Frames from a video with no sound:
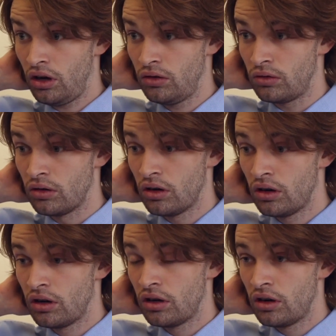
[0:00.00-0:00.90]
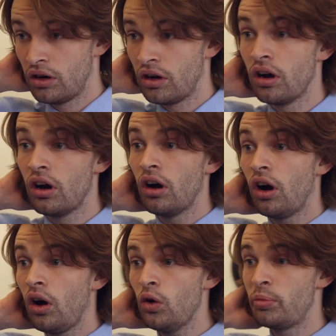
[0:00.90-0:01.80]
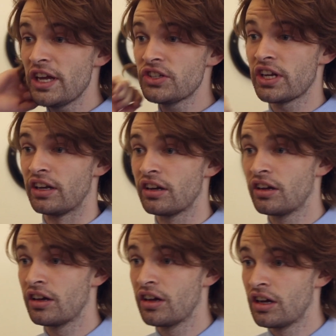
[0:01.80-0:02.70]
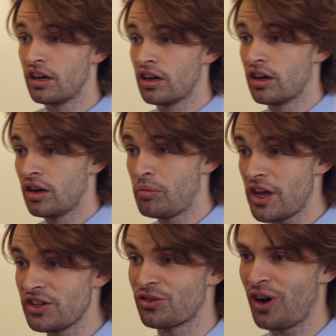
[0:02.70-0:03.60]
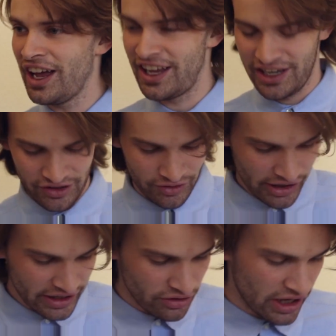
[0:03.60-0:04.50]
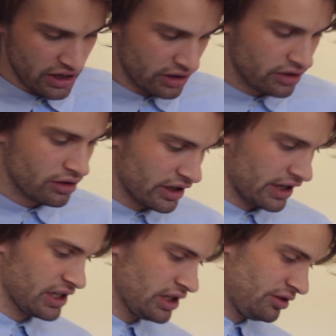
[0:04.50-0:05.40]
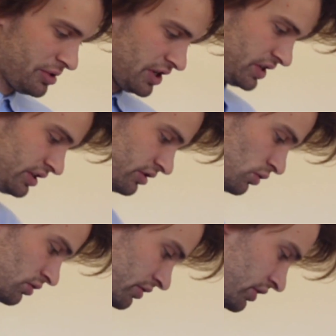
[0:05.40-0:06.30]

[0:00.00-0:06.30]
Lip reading: Oh, patient. Patient, right, okay, I can be a patient. Cool.